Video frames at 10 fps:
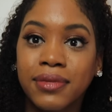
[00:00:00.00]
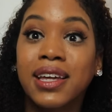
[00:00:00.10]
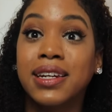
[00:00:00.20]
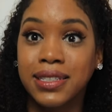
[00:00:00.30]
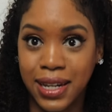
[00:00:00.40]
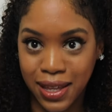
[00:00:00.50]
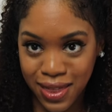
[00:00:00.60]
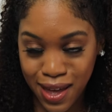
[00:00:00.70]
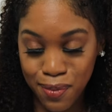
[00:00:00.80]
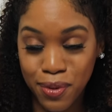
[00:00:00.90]
And it is at
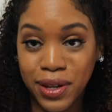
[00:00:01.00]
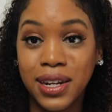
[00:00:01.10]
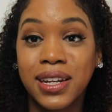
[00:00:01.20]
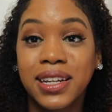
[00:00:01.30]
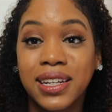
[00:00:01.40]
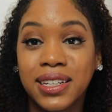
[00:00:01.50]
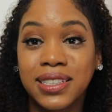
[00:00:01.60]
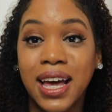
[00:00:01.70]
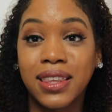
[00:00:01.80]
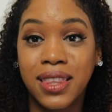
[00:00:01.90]
that and it
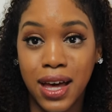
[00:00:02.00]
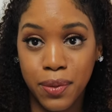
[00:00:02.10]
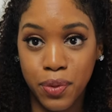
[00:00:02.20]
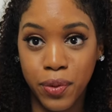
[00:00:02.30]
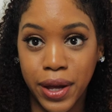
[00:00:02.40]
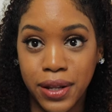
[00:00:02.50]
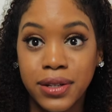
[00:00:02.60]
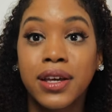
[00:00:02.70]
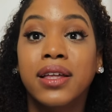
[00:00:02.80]
is at that point